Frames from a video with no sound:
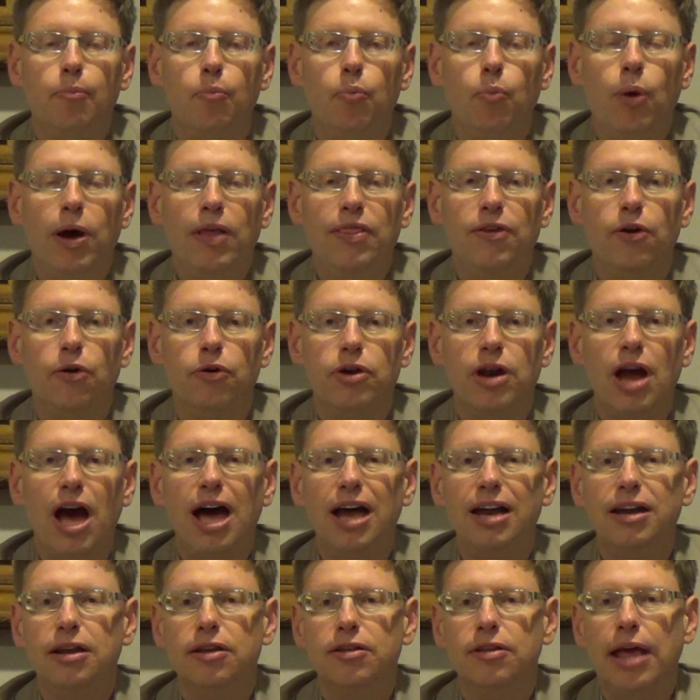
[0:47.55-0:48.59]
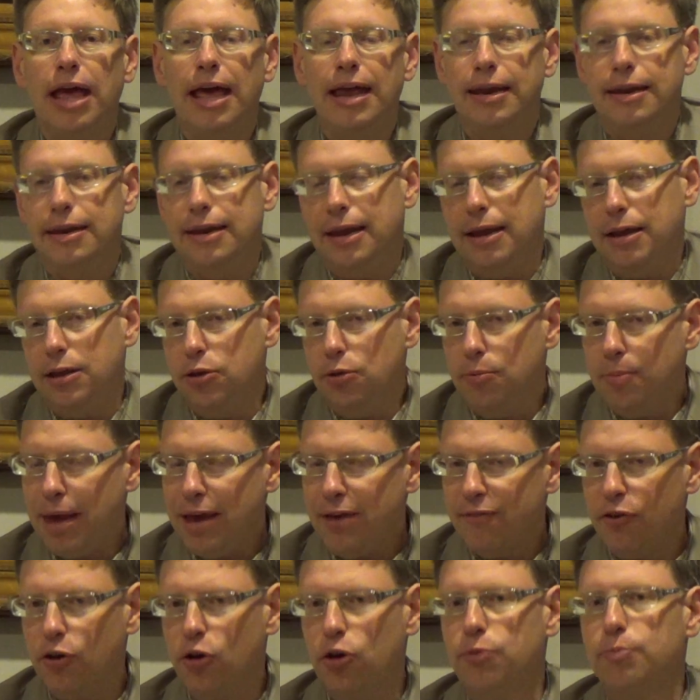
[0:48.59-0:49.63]
when they're not, and you may
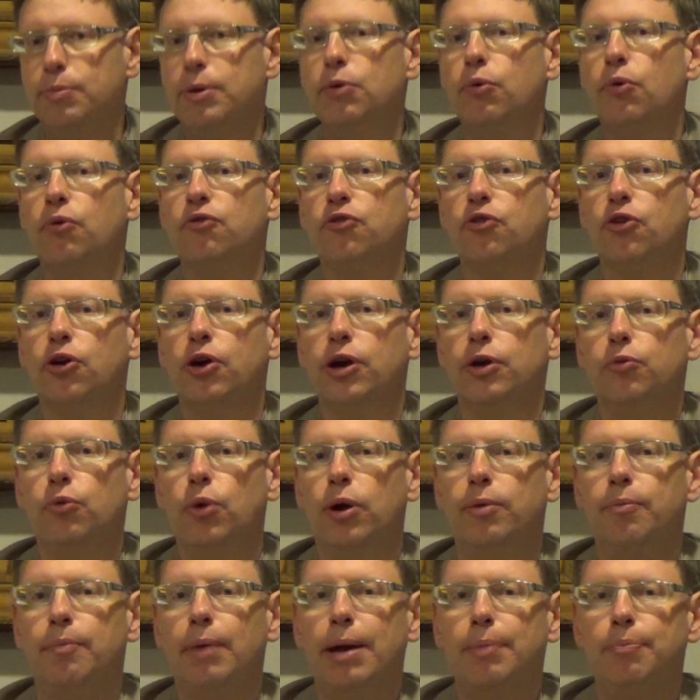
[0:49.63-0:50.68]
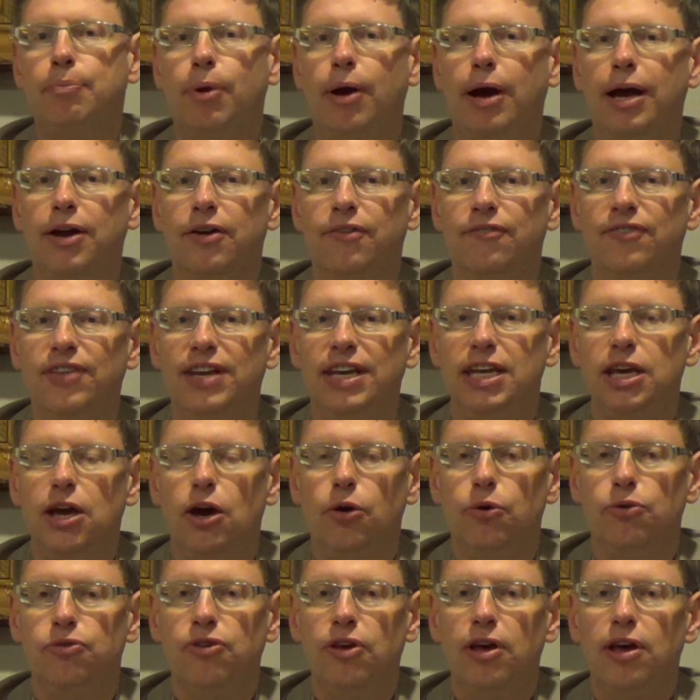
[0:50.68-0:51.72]
have heard me refer in one of my prior
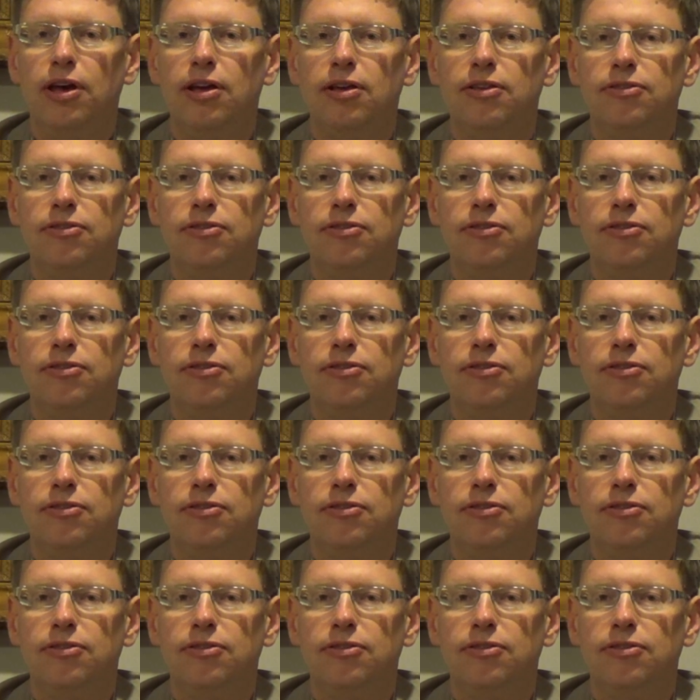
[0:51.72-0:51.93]
videos